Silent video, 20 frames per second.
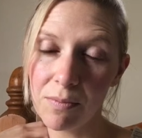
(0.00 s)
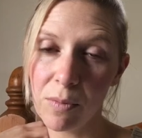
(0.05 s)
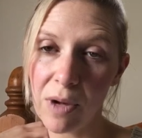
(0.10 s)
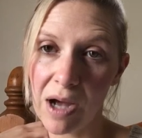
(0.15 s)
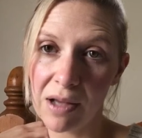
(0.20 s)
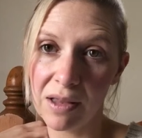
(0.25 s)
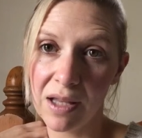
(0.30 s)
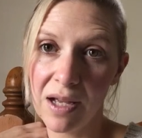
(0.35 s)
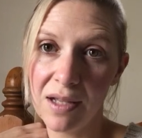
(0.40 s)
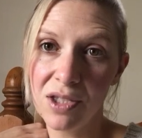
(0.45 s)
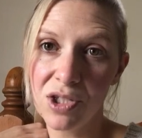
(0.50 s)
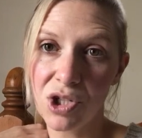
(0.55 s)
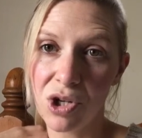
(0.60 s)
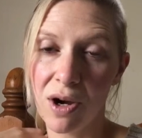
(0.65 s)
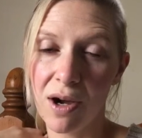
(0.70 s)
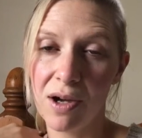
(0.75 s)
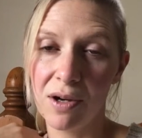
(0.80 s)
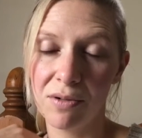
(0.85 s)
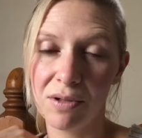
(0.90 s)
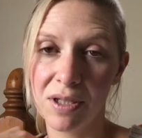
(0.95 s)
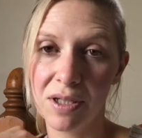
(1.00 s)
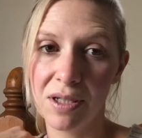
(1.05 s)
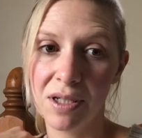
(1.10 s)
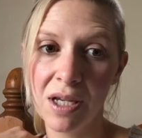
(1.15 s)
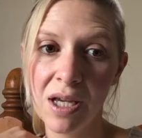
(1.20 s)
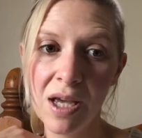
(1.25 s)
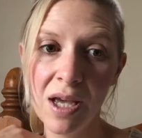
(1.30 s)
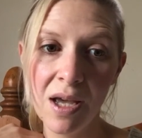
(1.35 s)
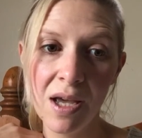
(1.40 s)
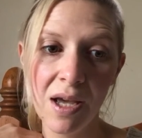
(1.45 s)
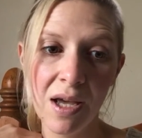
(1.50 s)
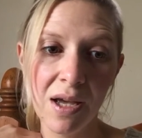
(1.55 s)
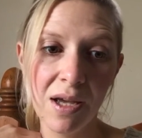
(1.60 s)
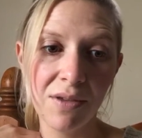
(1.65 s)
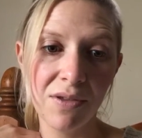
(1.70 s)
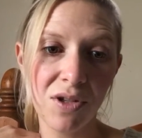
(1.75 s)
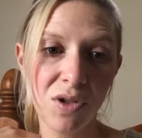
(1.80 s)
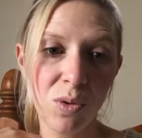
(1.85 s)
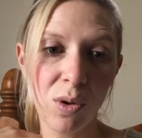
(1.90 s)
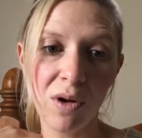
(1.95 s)
our last child, and
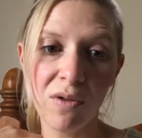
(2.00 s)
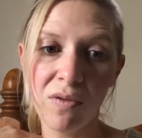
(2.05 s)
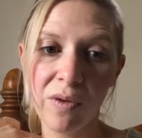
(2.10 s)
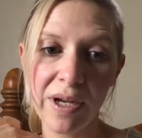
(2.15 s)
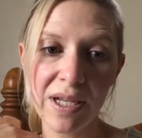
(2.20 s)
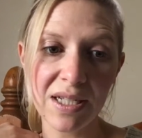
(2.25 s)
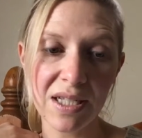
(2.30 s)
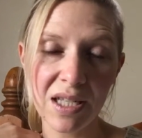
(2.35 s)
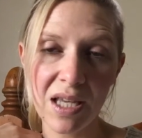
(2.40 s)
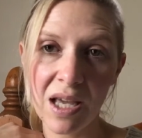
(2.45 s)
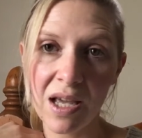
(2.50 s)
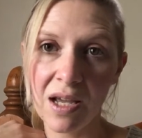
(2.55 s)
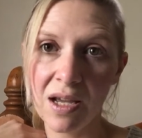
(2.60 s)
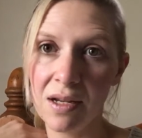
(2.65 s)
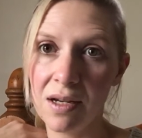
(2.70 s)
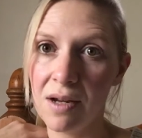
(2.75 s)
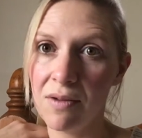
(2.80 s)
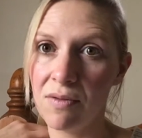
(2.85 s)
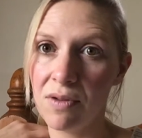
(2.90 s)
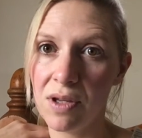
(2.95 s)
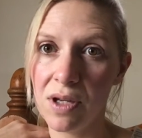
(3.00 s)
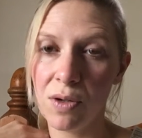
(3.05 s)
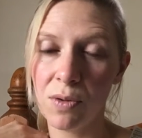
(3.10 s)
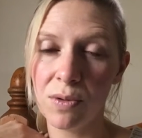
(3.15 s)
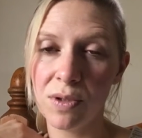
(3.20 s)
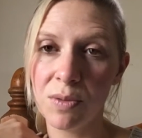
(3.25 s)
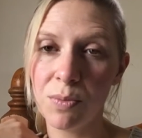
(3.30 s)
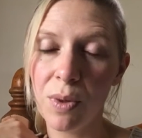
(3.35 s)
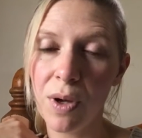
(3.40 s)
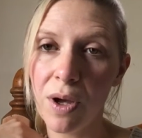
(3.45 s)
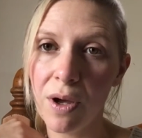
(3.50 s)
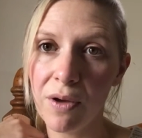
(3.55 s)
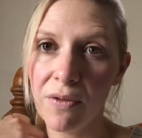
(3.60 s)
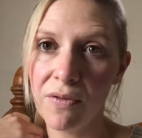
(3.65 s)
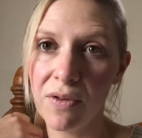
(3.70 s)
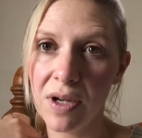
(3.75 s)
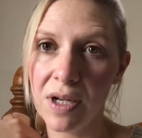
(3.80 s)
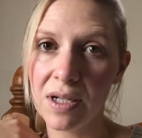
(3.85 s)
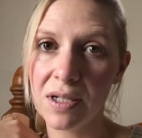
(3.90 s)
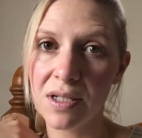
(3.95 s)
the 12-week scan, everything was
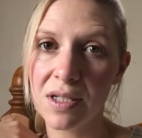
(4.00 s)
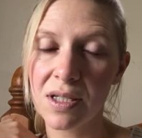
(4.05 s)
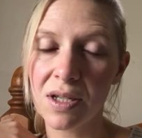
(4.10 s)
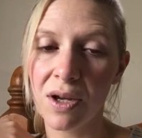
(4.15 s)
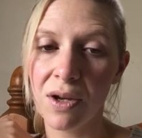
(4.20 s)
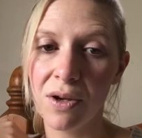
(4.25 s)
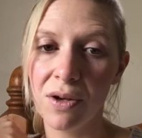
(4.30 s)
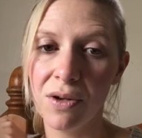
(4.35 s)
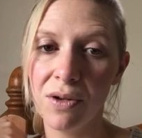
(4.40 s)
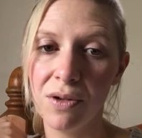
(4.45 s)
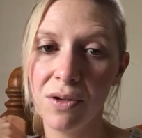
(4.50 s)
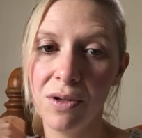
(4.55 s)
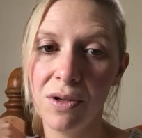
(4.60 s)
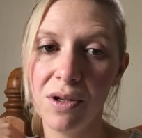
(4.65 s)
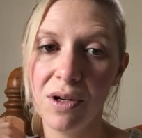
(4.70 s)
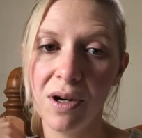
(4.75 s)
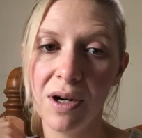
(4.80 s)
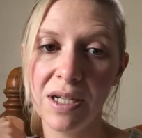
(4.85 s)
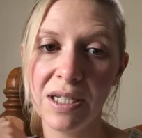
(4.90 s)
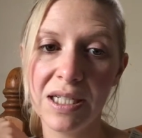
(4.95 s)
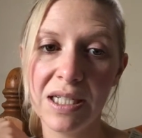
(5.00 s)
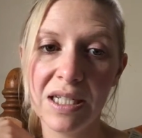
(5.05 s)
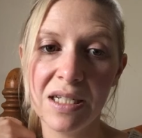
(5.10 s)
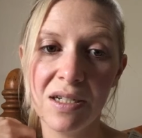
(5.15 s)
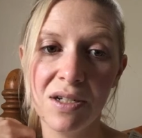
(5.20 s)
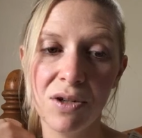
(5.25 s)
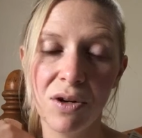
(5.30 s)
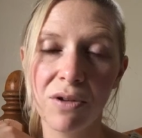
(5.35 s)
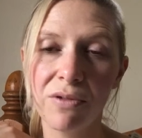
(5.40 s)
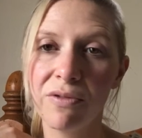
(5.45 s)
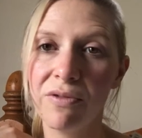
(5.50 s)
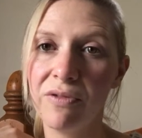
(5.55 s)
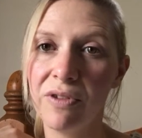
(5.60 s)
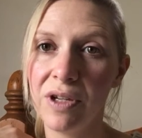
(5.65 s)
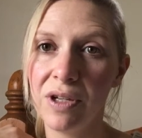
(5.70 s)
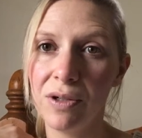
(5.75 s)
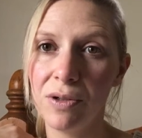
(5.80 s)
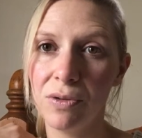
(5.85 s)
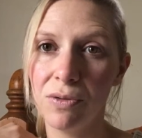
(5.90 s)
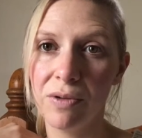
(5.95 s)
perfect. So I did not
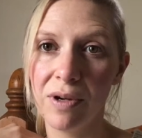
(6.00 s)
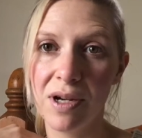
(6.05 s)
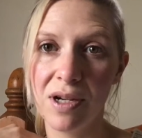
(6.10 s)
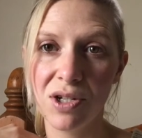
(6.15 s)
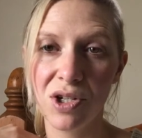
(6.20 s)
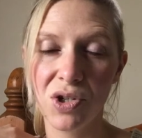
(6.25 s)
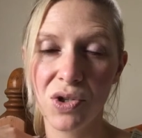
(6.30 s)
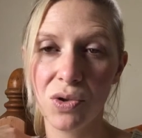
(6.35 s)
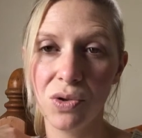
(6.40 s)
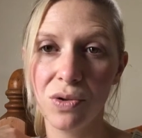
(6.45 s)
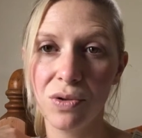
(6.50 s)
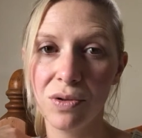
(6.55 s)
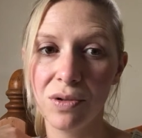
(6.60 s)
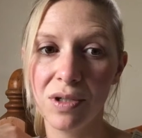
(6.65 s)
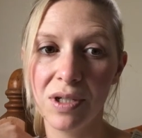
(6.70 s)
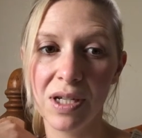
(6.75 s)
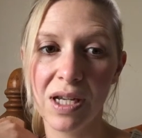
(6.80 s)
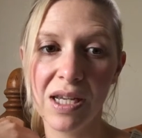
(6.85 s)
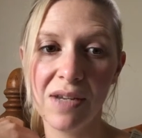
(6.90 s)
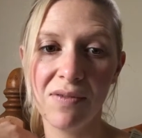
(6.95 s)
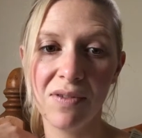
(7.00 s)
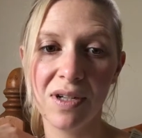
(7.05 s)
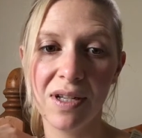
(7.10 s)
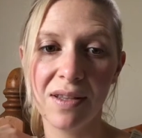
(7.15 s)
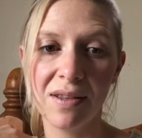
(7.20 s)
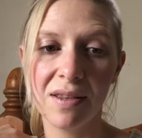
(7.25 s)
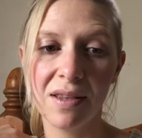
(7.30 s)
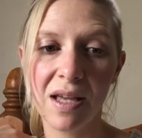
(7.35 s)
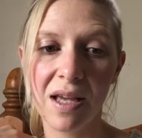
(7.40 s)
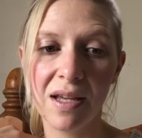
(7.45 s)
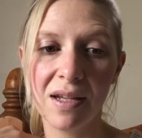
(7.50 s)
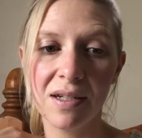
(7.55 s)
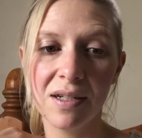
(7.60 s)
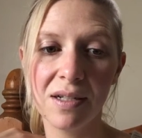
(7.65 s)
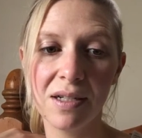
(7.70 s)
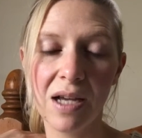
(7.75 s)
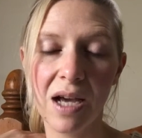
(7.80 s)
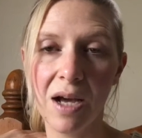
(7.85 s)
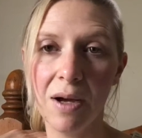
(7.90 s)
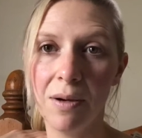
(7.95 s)
feel reassured even at that
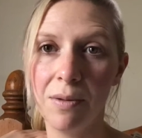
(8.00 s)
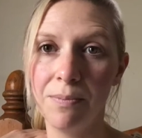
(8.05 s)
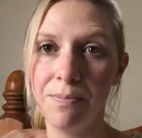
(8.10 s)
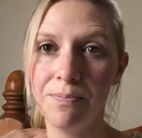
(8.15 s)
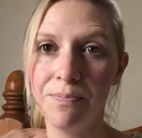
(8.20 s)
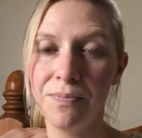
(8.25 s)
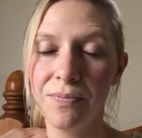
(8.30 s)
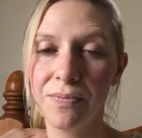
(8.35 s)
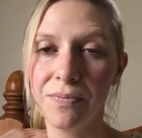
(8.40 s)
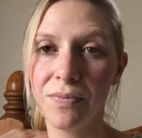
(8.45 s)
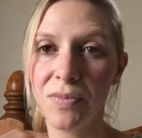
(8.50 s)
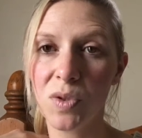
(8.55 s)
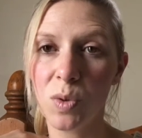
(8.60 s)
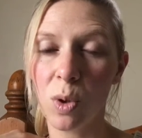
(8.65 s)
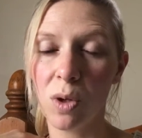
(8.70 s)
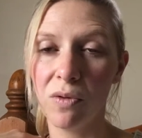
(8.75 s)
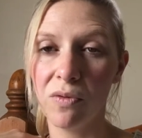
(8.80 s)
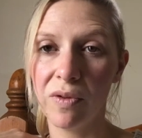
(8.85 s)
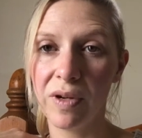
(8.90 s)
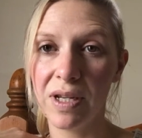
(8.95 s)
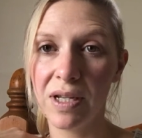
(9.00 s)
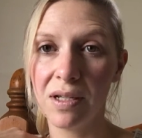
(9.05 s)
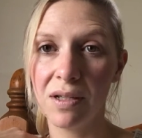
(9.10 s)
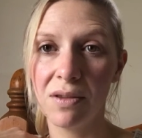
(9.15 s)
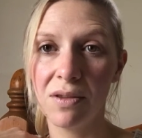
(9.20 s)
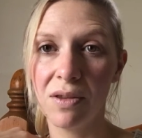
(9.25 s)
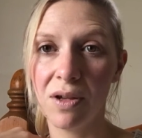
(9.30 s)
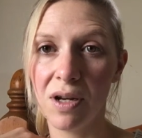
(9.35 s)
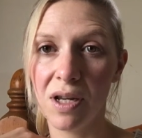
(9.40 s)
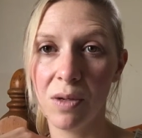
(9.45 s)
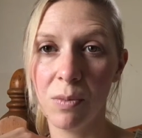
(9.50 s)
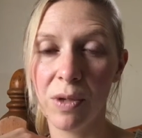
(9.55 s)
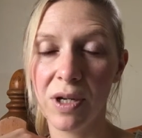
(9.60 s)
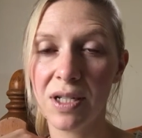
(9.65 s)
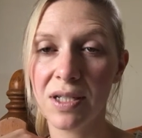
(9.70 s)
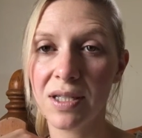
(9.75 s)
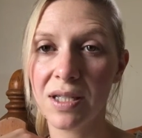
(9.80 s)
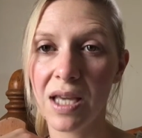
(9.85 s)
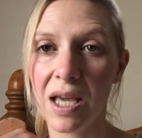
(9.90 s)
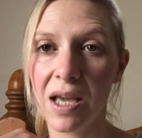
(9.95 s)
12-week,
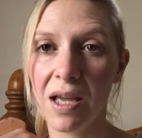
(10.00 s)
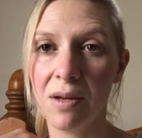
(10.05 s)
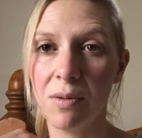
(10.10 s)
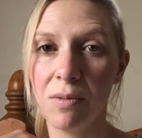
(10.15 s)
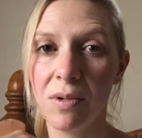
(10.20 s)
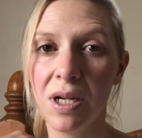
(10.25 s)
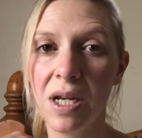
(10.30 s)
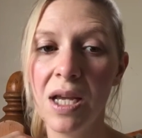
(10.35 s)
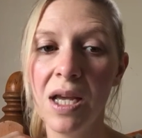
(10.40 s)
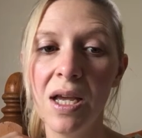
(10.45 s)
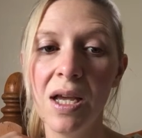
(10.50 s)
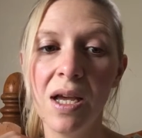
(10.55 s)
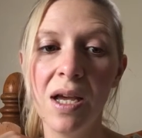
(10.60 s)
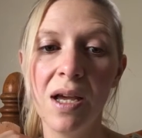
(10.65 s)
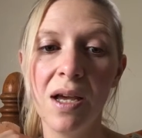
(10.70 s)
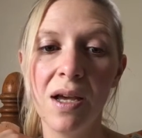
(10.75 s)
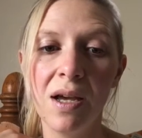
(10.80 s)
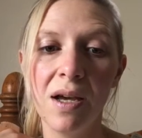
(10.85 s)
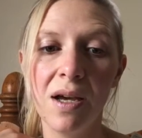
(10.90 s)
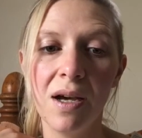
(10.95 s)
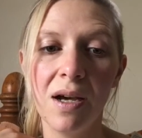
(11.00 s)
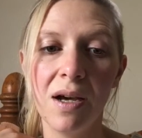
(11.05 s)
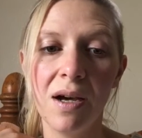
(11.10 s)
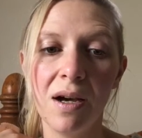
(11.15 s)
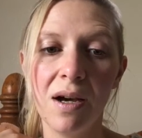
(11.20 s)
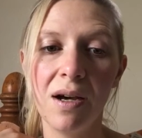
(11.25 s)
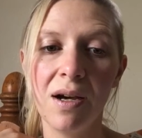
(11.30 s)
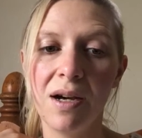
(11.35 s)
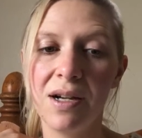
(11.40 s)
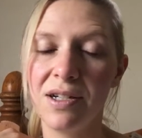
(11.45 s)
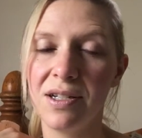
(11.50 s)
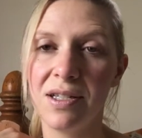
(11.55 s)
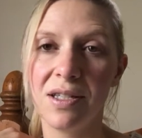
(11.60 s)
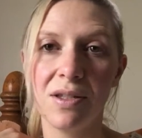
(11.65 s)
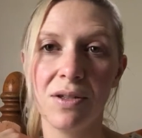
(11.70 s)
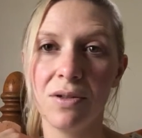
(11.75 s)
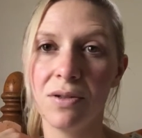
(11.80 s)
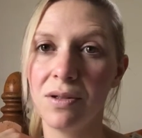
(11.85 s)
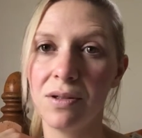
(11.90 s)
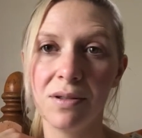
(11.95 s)
13-week scan. I just
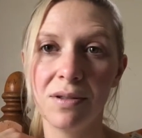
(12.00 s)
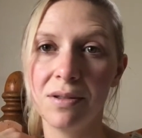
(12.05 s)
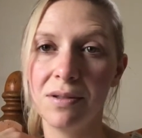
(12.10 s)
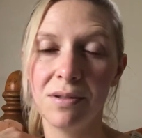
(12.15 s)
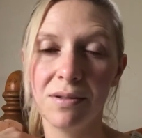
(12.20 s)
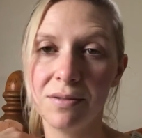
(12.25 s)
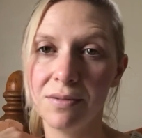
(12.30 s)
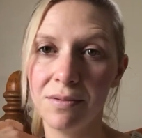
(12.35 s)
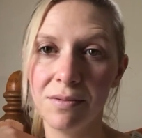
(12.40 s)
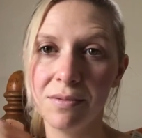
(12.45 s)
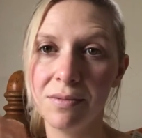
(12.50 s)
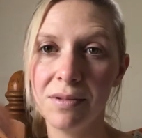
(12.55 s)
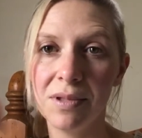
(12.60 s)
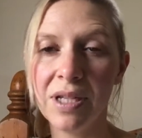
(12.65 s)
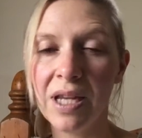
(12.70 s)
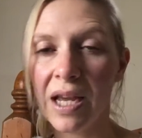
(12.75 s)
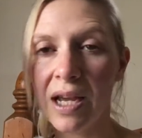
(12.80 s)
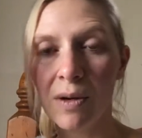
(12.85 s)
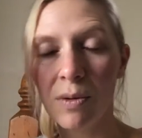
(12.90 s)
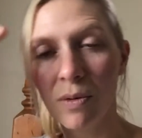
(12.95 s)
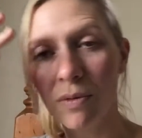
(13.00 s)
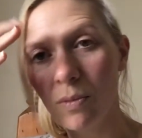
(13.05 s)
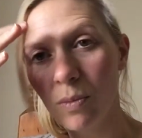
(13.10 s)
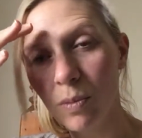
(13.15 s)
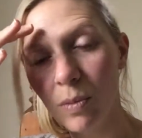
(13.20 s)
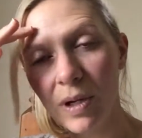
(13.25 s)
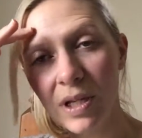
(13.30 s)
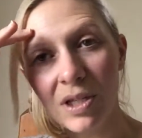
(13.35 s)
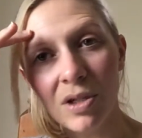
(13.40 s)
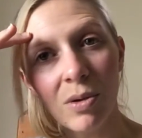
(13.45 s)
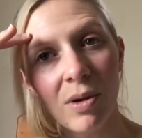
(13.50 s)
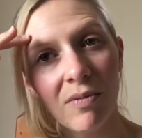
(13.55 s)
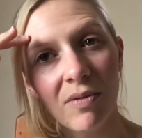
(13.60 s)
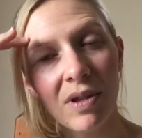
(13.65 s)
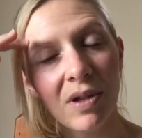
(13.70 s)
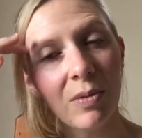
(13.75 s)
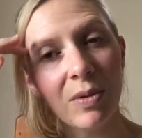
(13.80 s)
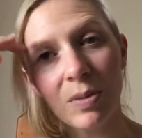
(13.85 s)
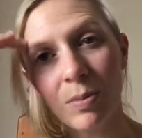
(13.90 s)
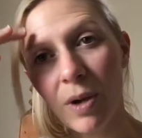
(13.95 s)
thought, yeah, we knew
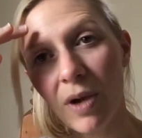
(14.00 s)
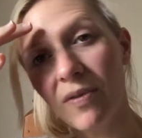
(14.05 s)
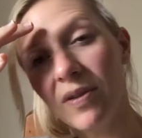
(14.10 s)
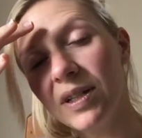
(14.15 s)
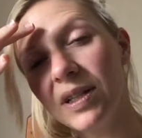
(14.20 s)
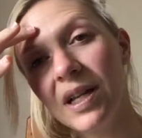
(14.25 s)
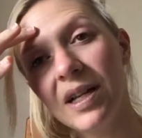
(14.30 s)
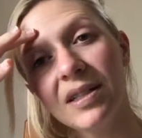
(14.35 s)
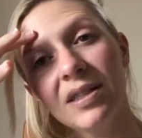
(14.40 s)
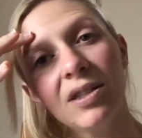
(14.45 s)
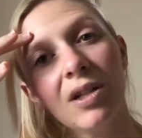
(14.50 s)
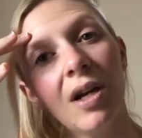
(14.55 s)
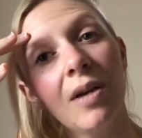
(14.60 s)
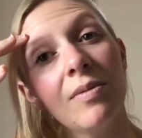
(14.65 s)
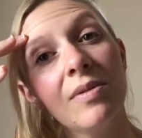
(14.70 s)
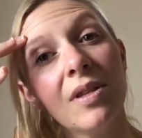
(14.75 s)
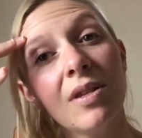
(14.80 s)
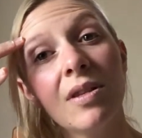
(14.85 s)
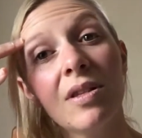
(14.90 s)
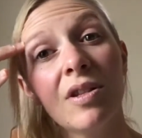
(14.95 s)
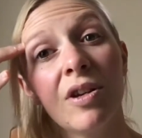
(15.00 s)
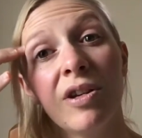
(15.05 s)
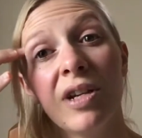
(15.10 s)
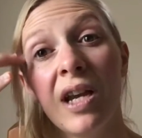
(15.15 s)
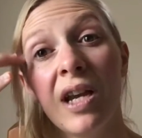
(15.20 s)
everything was perfect last time, so there's no